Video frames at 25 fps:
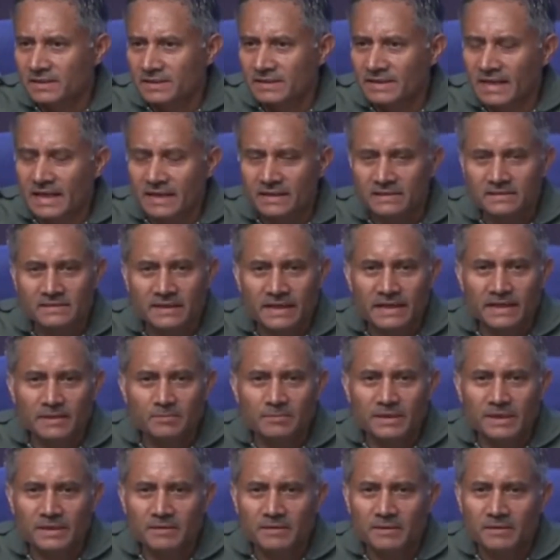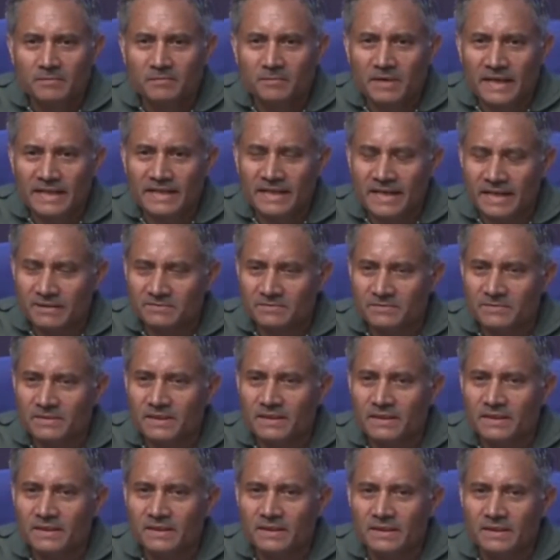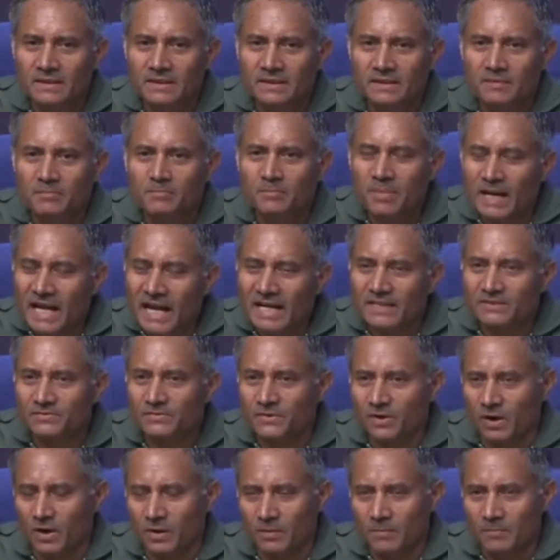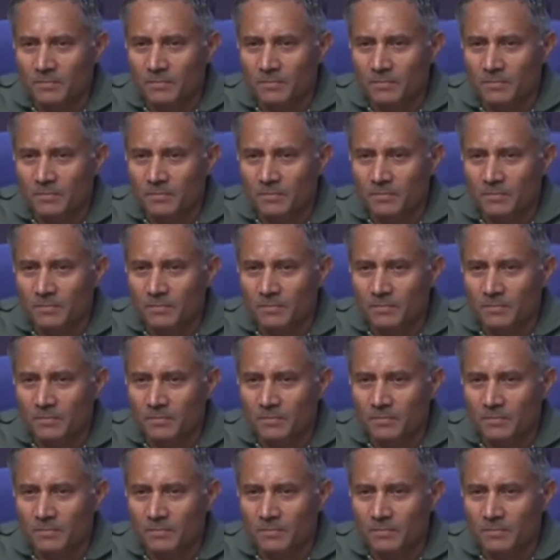that the enemy might have planned for.